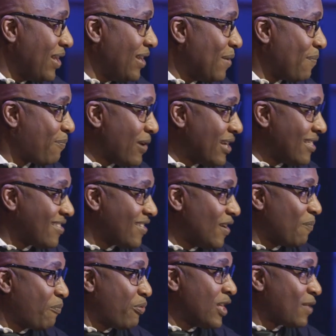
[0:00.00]
been in the
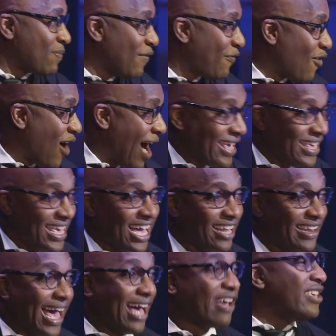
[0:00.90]
presence of the prince before. I
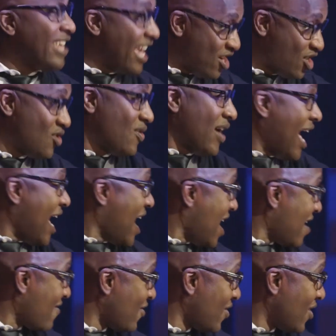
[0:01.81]
yelled out, yes, you
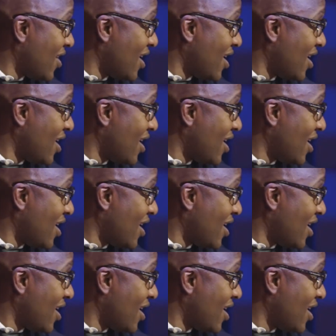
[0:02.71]
have.